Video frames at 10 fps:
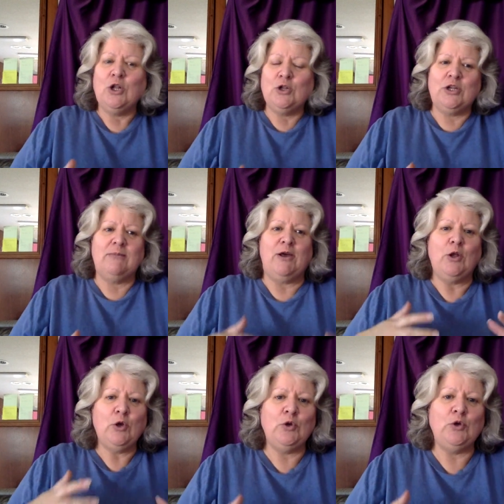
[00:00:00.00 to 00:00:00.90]
learning about
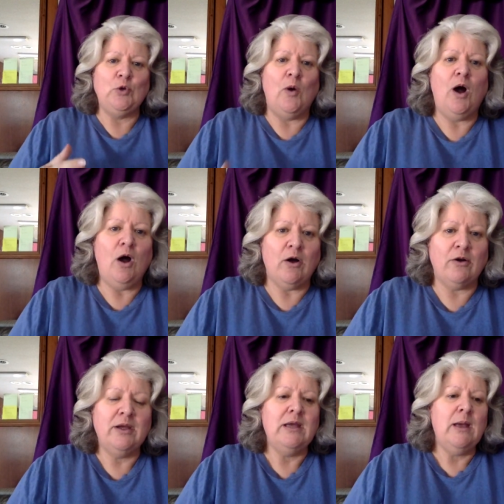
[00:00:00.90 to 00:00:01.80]
who you are
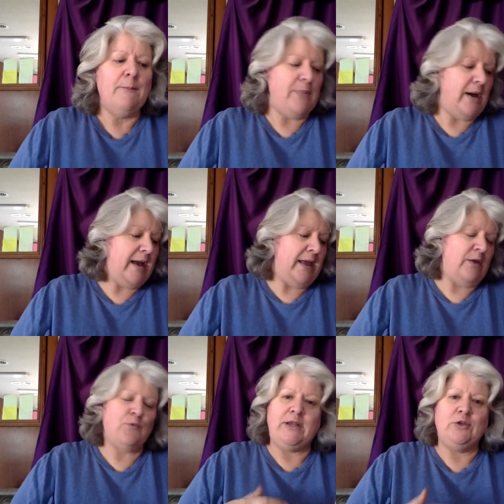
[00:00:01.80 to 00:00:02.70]
by
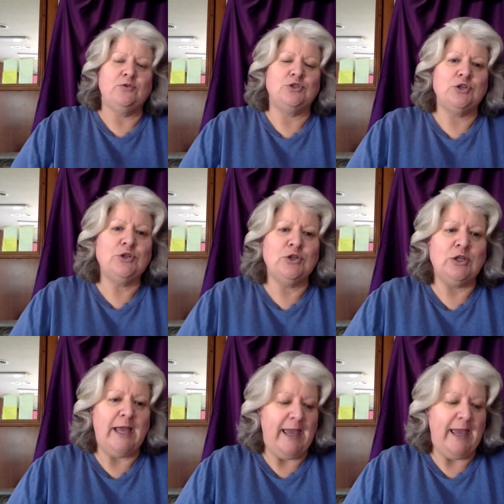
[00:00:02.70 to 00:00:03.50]
reading your journal.